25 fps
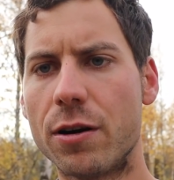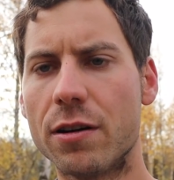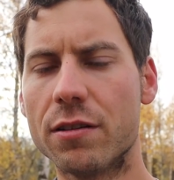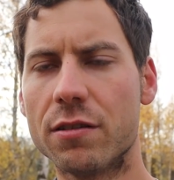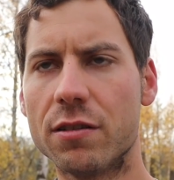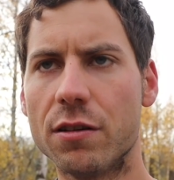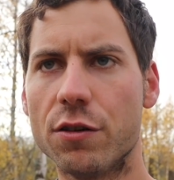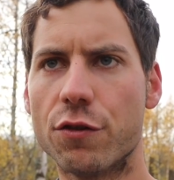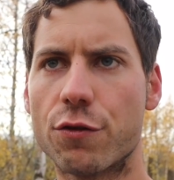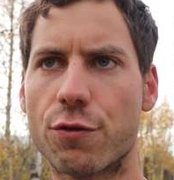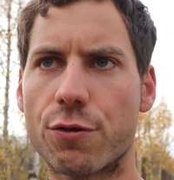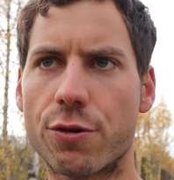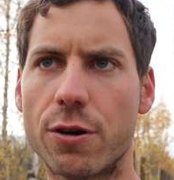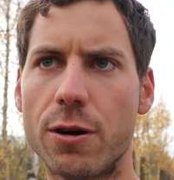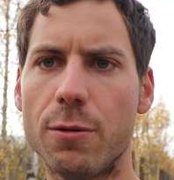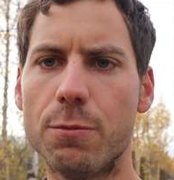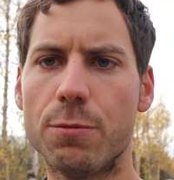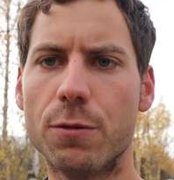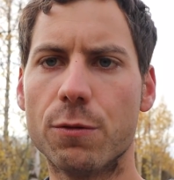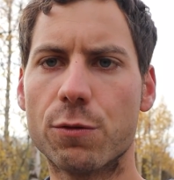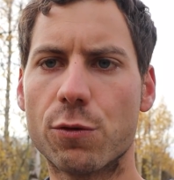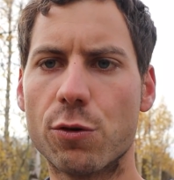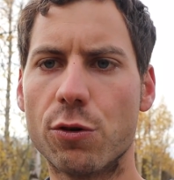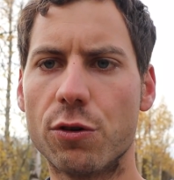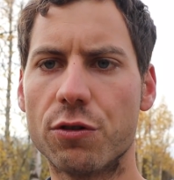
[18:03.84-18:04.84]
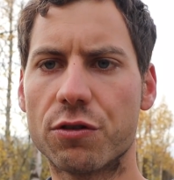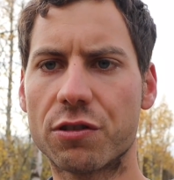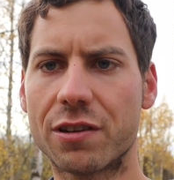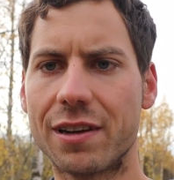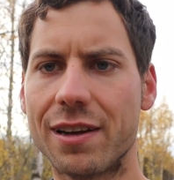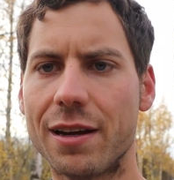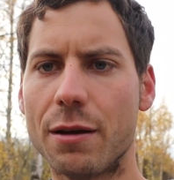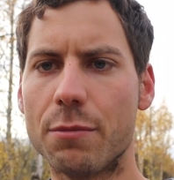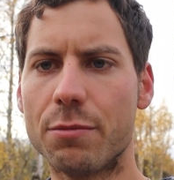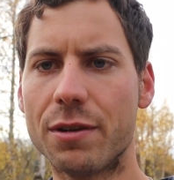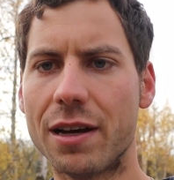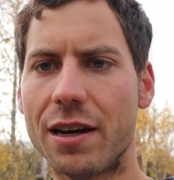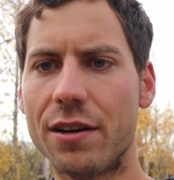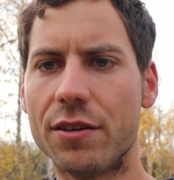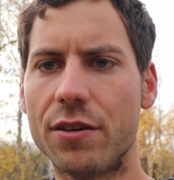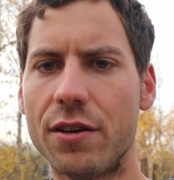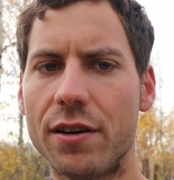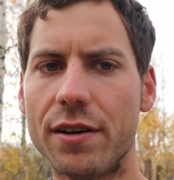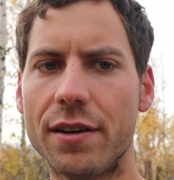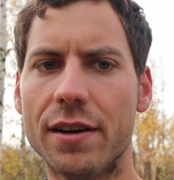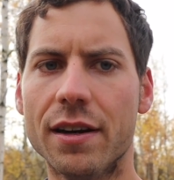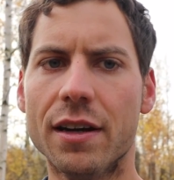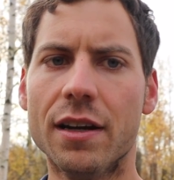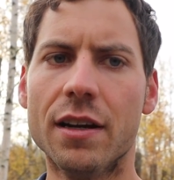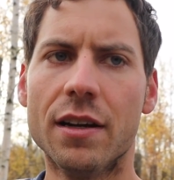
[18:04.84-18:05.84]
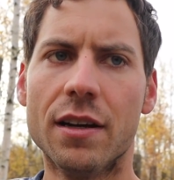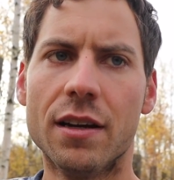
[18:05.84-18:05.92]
President Trump, of course, clamped down on